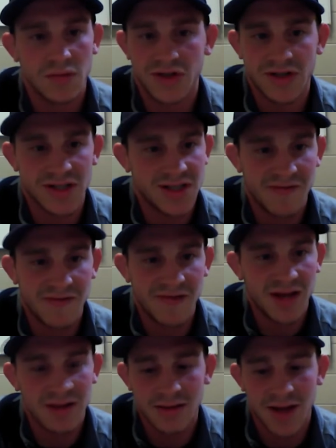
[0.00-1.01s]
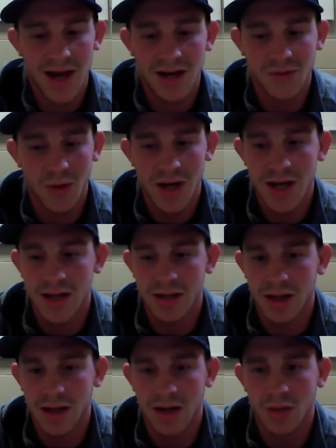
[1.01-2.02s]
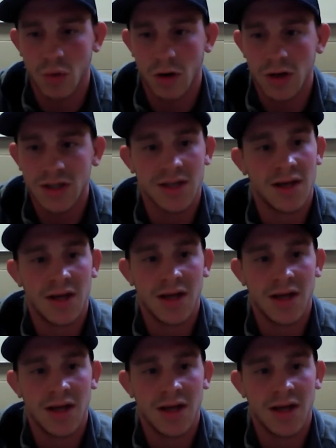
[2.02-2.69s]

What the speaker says: We just say fate had its way, and it worked,